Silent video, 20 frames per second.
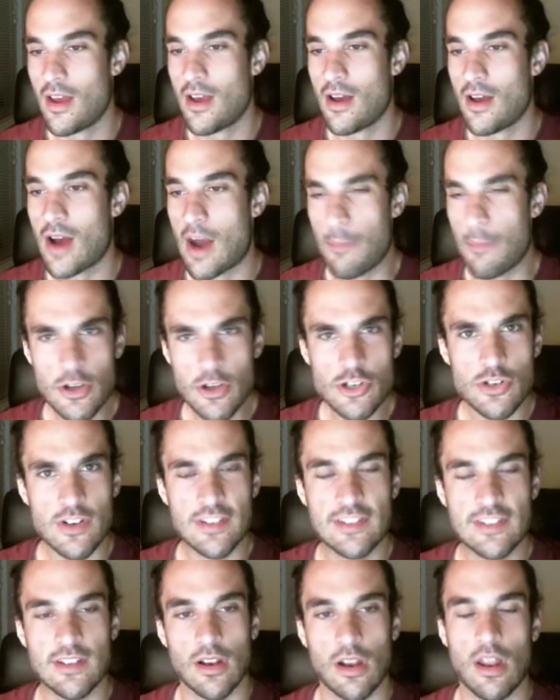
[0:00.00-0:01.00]
I'm pretty sure
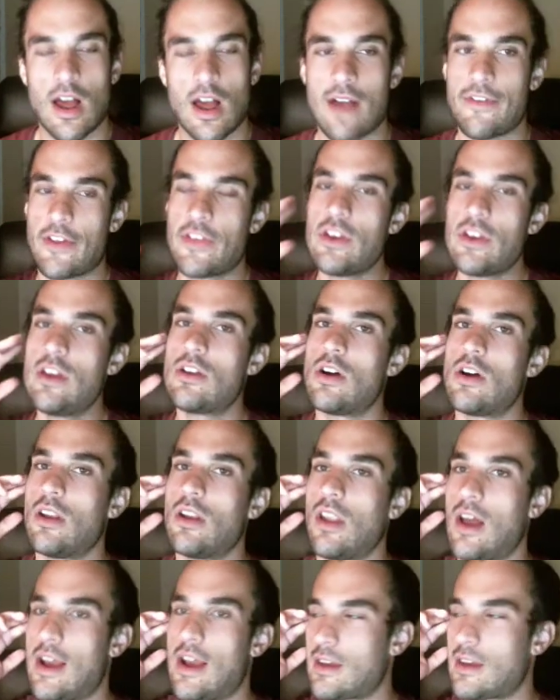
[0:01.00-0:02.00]
he's still alive. I think he got,
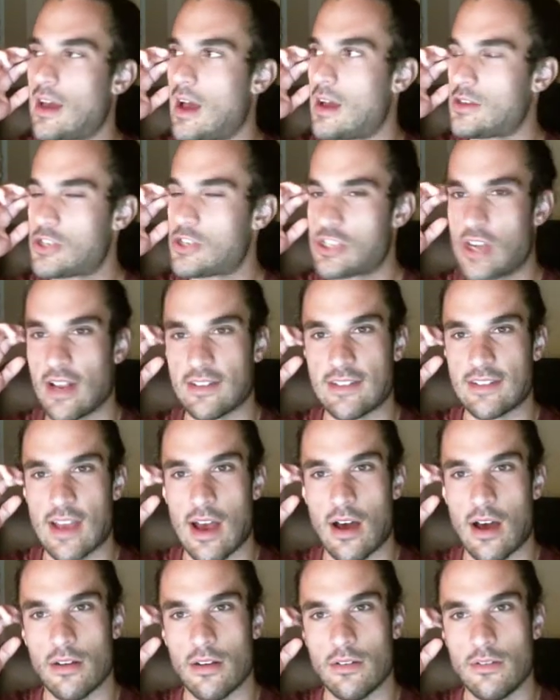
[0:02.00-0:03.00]
like, shut
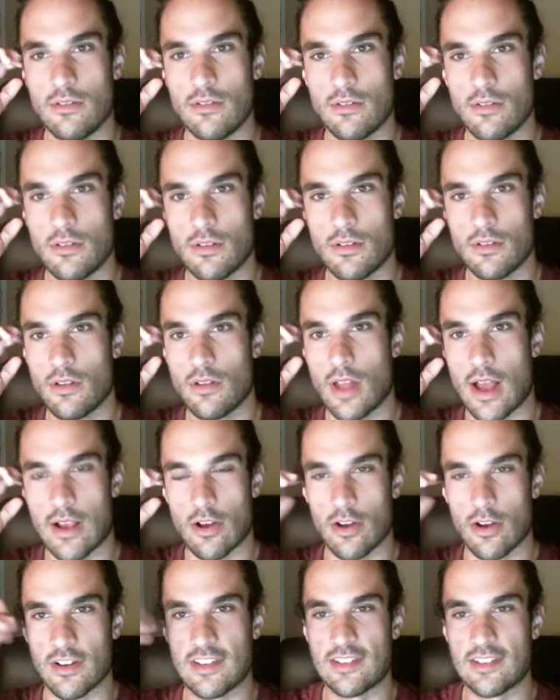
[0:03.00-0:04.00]
down, like,
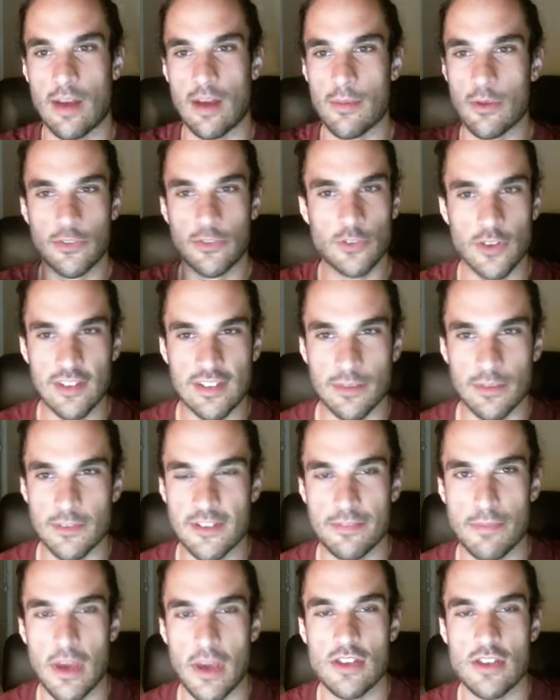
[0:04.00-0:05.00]
on some... He was doing some
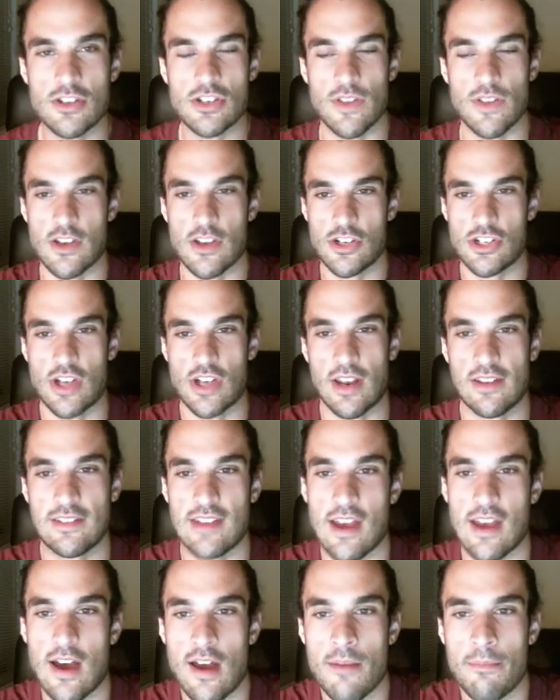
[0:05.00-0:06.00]
speech and they shut it
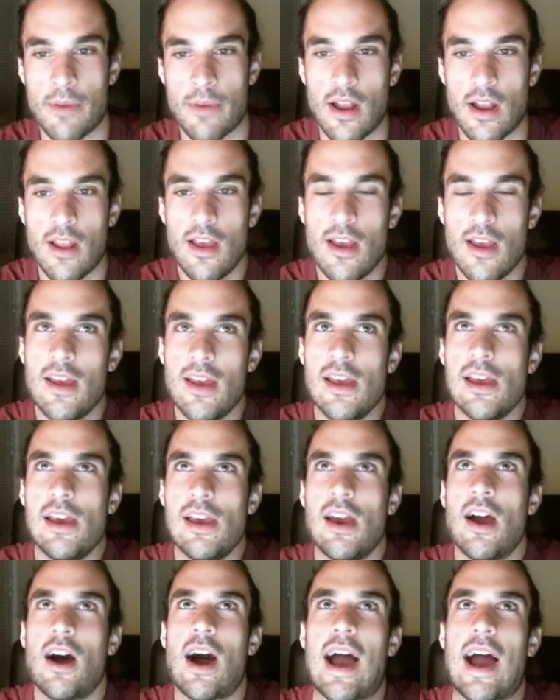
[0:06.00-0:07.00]
down, but
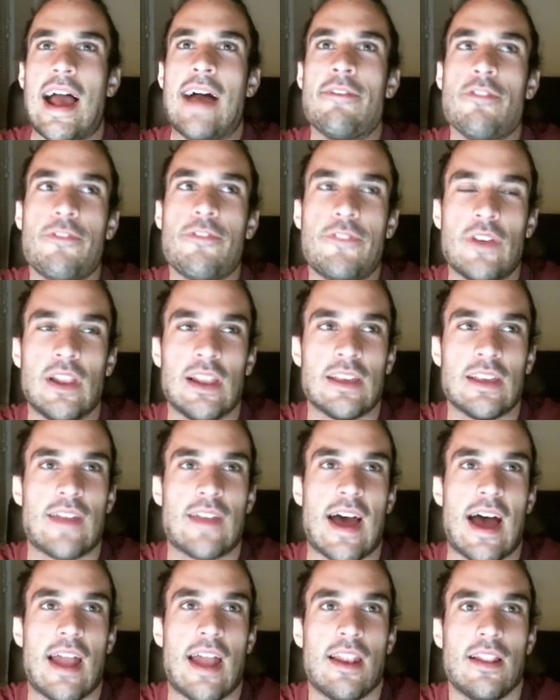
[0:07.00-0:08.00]
I have a feeling
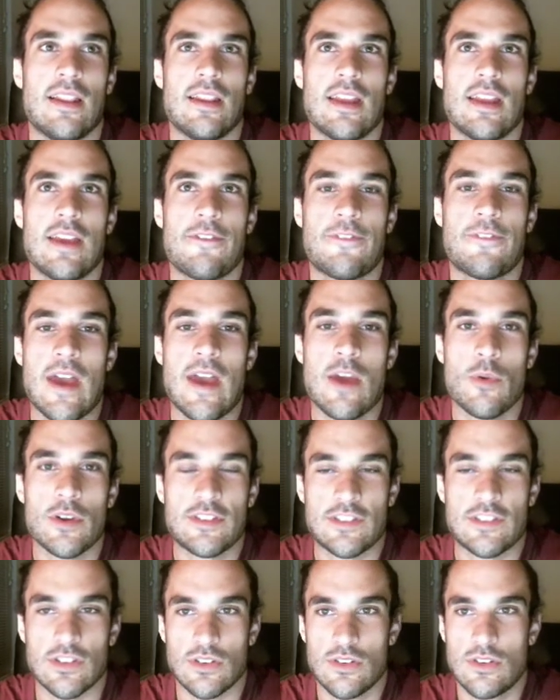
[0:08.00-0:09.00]
that if they were
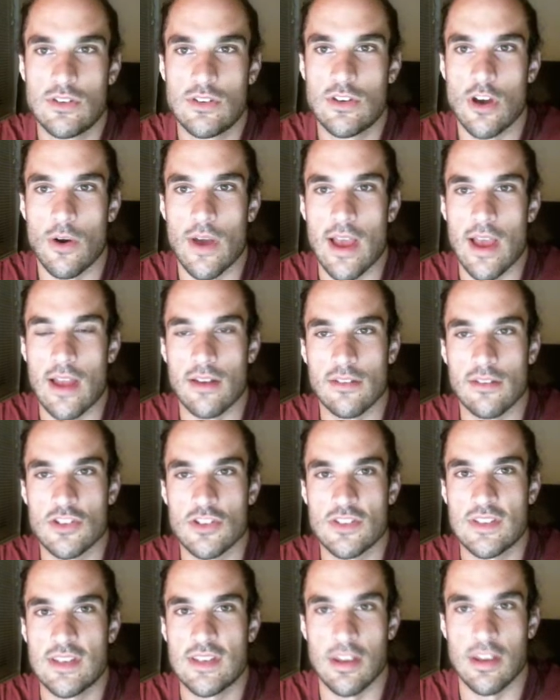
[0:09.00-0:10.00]
to go ahead and
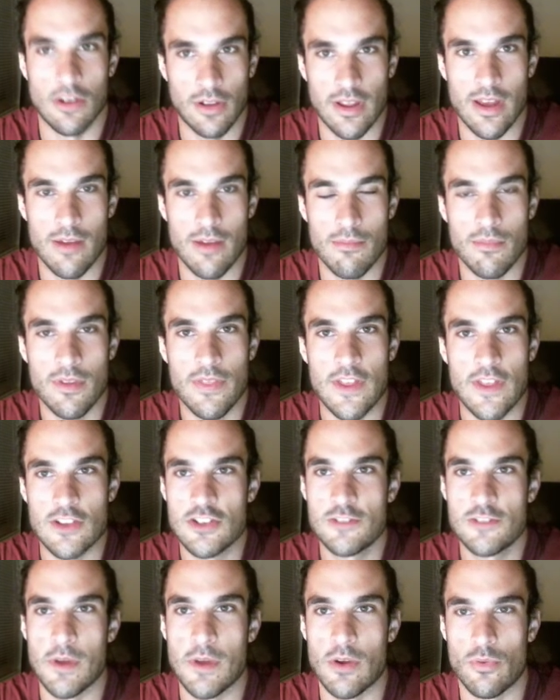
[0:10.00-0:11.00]
just kill him, there'd
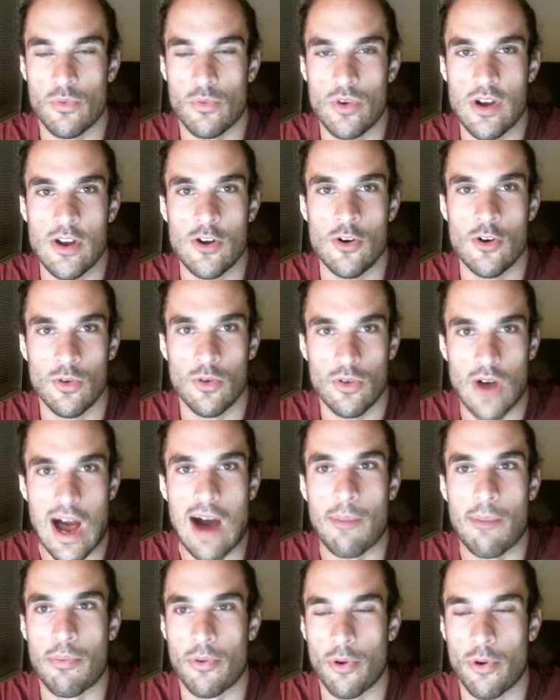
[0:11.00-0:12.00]
just be a real
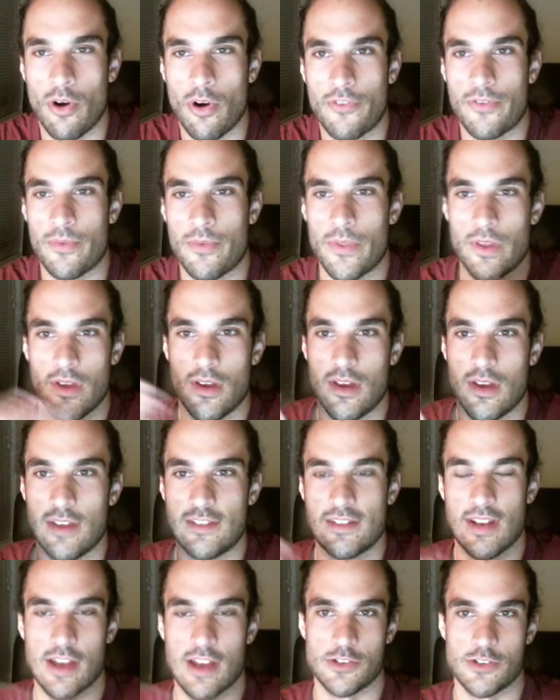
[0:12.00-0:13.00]
uproar from the
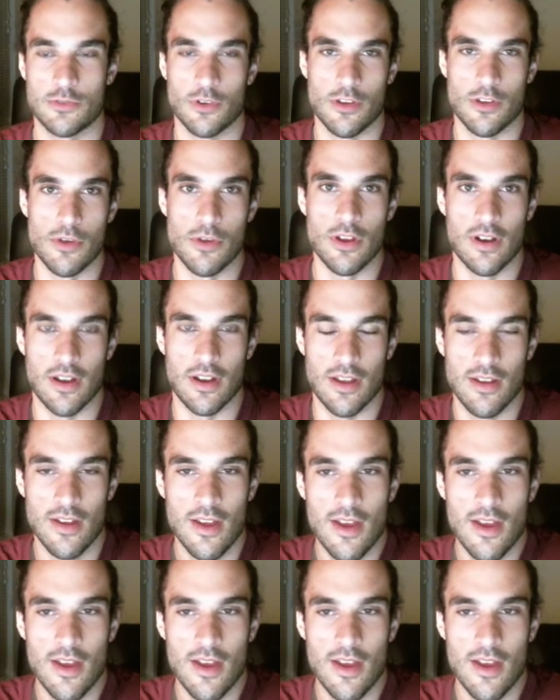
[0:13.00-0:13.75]
international community.